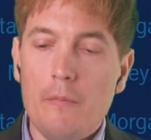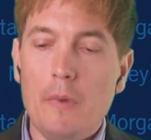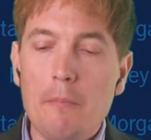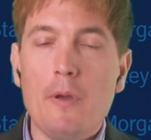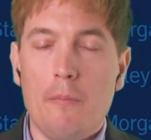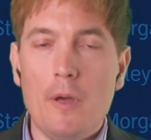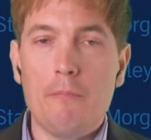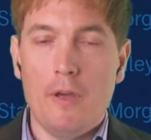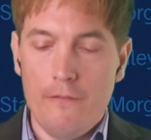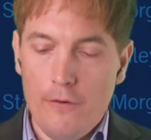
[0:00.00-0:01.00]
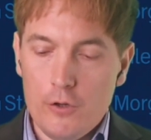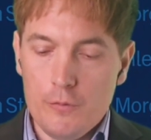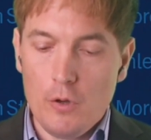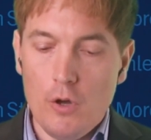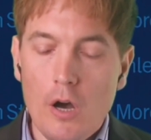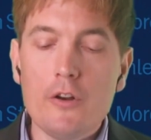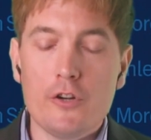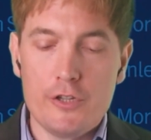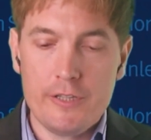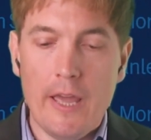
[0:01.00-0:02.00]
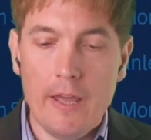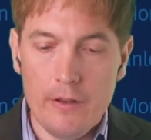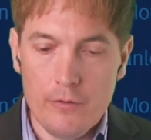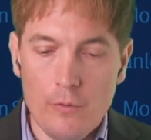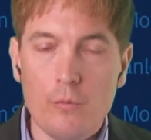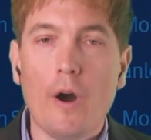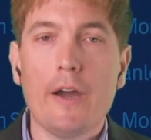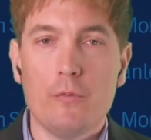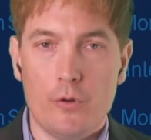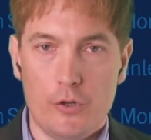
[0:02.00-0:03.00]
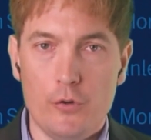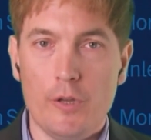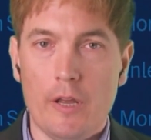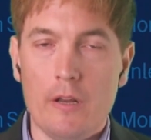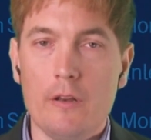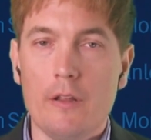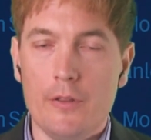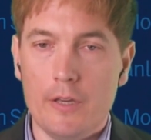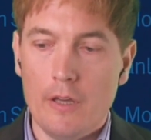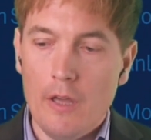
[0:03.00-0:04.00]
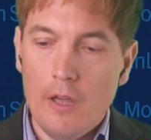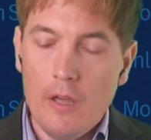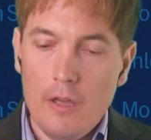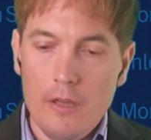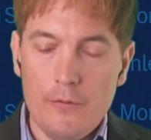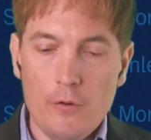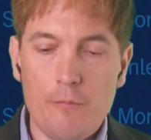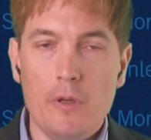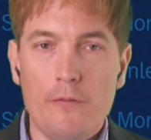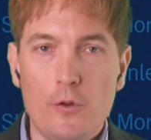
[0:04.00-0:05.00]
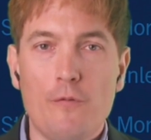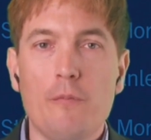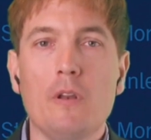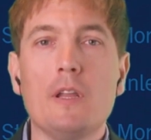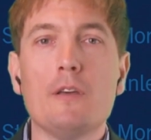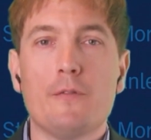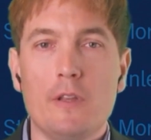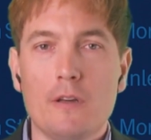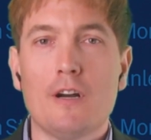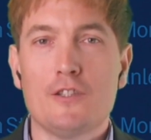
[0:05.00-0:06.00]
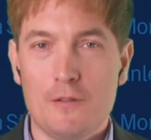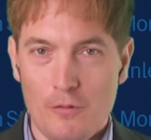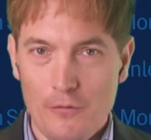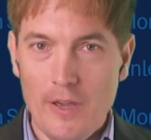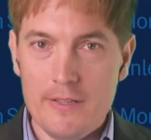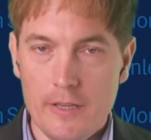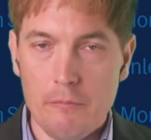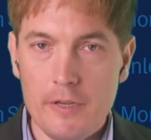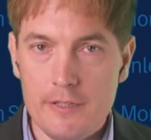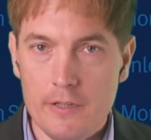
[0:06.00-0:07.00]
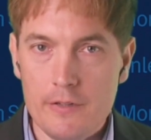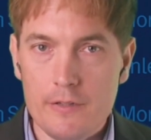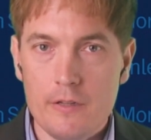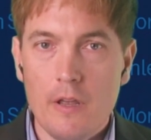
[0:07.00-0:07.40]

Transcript: And folks will understand why we're doing that. And I think if you've lived in the customer facing business,